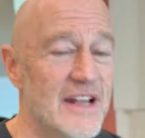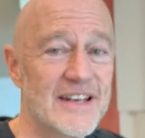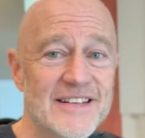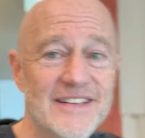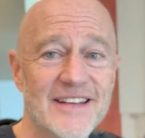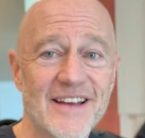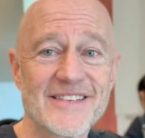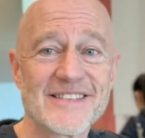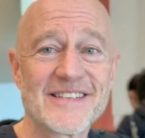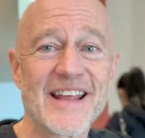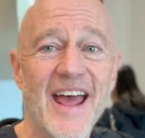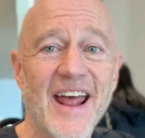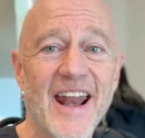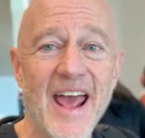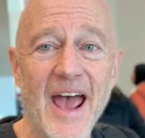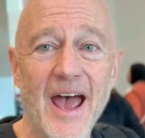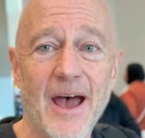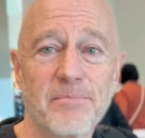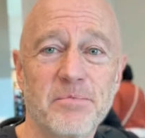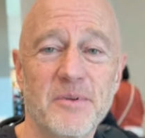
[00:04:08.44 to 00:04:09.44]
does that
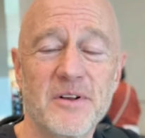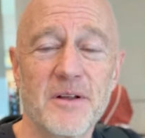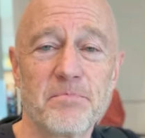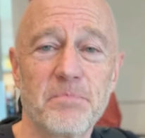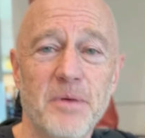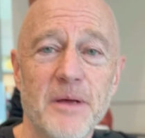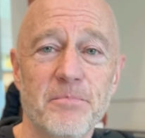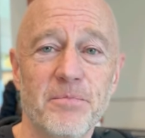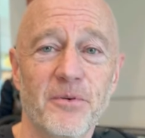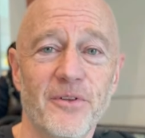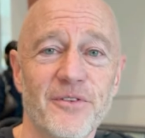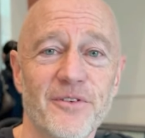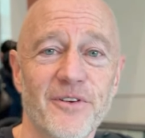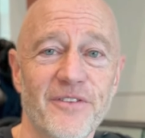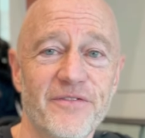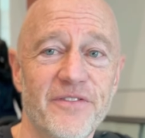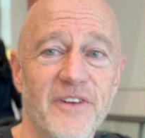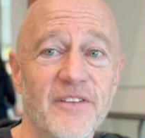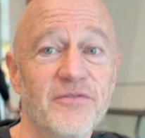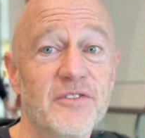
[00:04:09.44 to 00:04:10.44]
happen to people in their
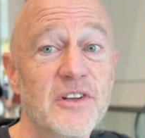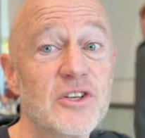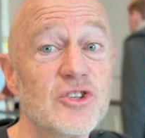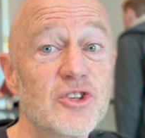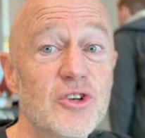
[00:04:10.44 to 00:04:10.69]
50s?